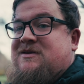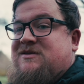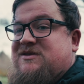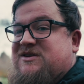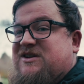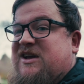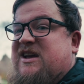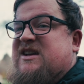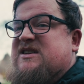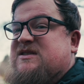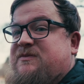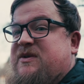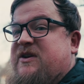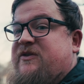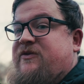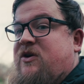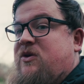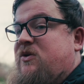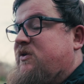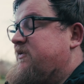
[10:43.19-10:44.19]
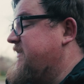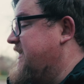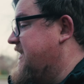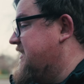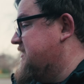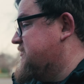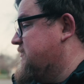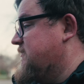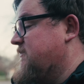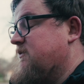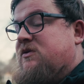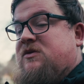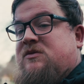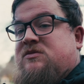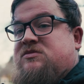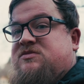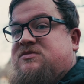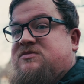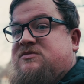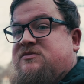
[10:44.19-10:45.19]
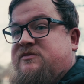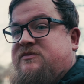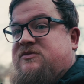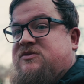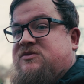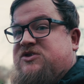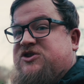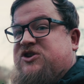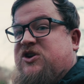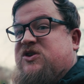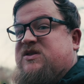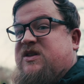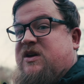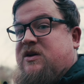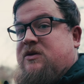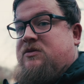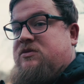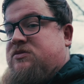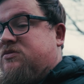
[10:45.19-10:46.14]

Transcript: Just going to get some B-roll of the actual shot though.